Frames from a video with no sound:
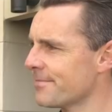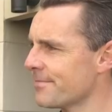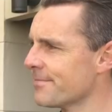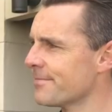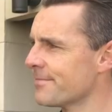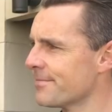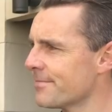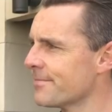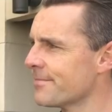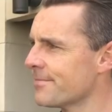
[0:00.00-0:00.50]

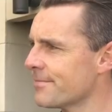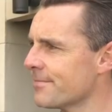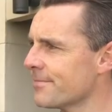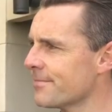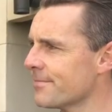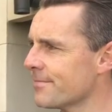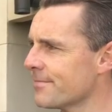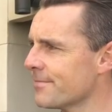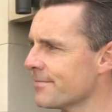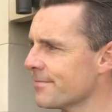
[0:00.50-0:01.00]

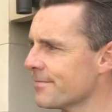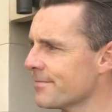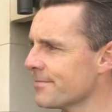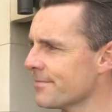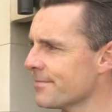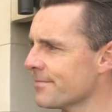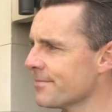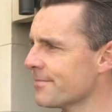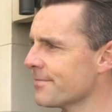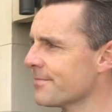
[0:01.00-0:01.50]

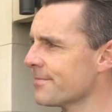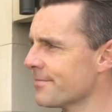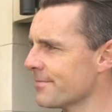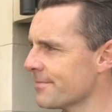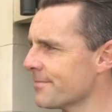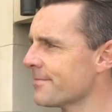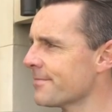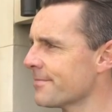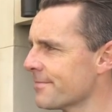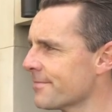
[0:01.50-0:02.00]

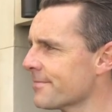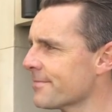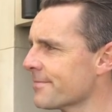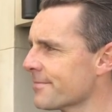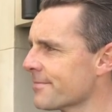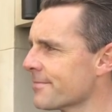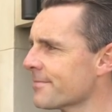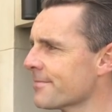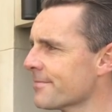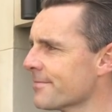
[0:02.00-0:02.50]

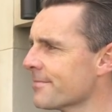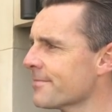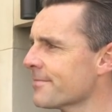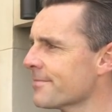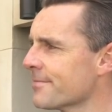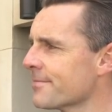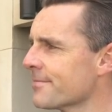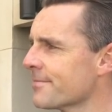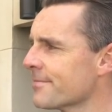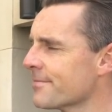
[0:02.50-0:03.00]

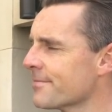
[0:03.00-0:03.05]
This person isn't speaking.